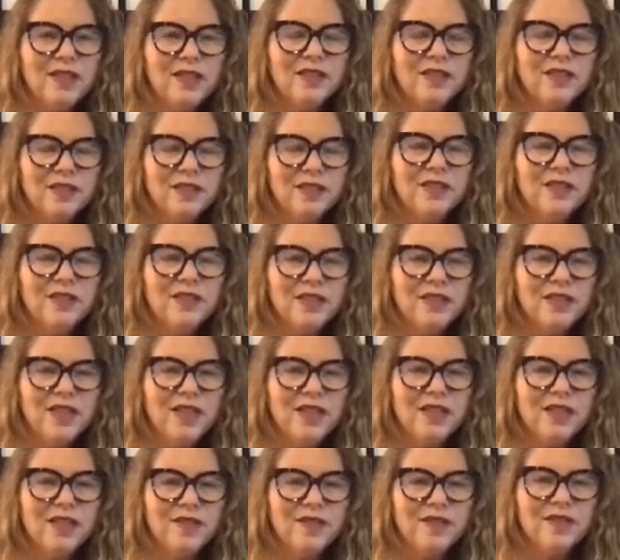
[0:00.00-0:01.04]

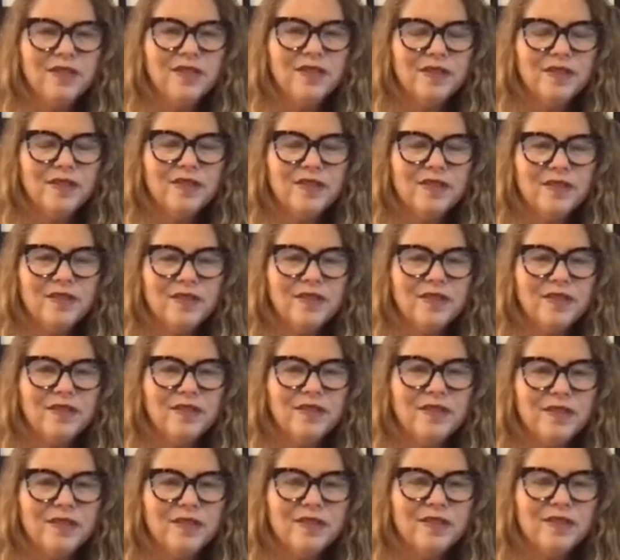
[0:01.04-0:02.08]

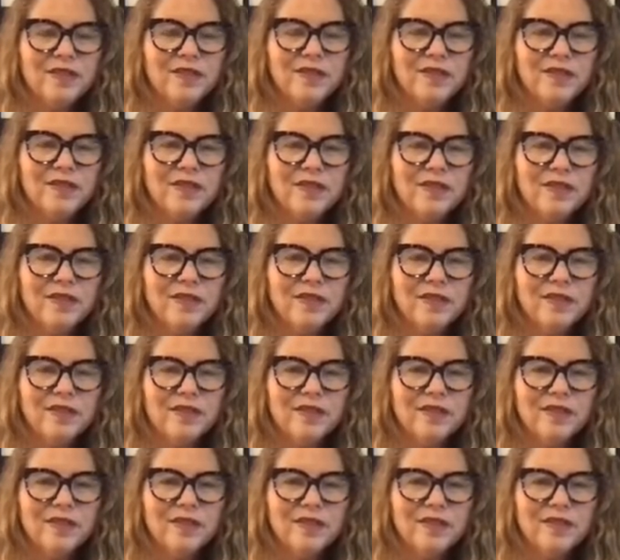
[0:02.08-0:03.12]

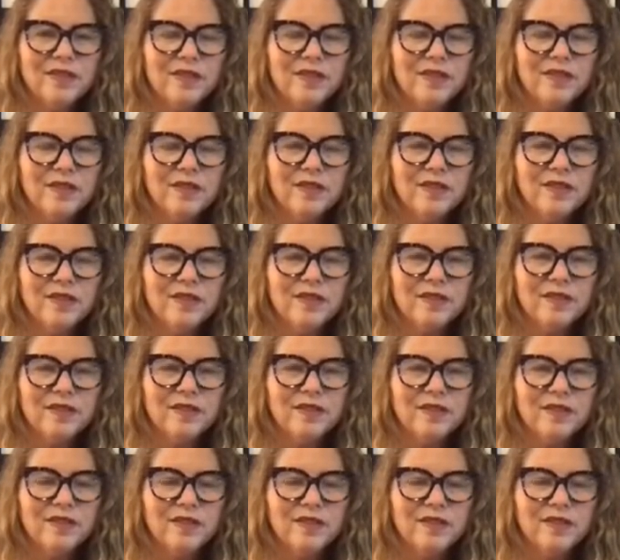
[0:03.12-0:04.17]

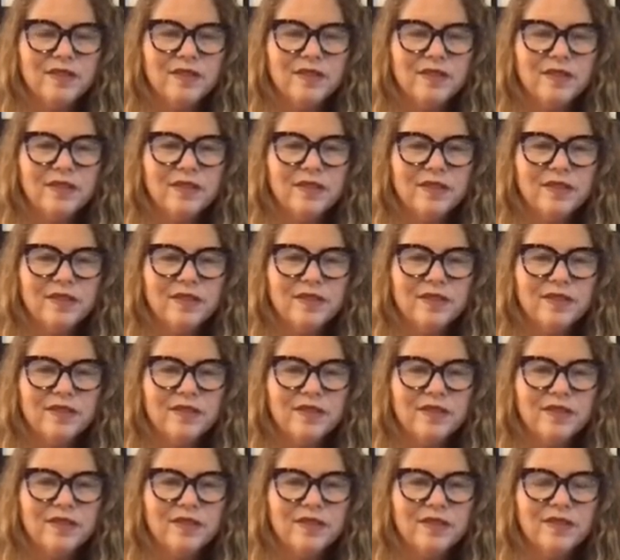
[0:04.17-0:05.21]

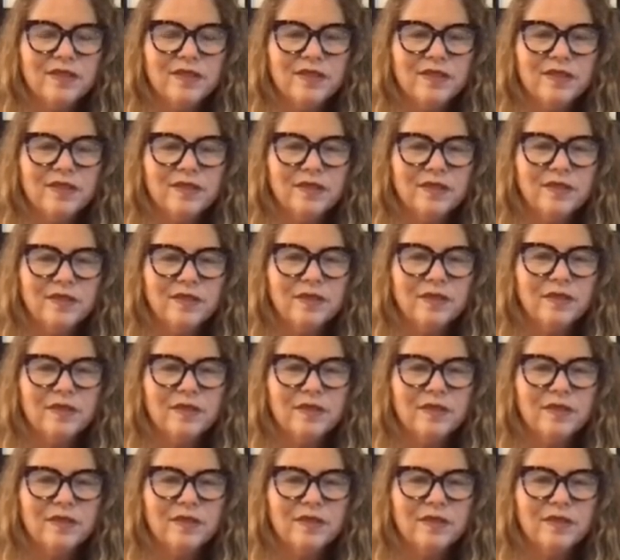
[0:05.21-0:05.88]
(silent)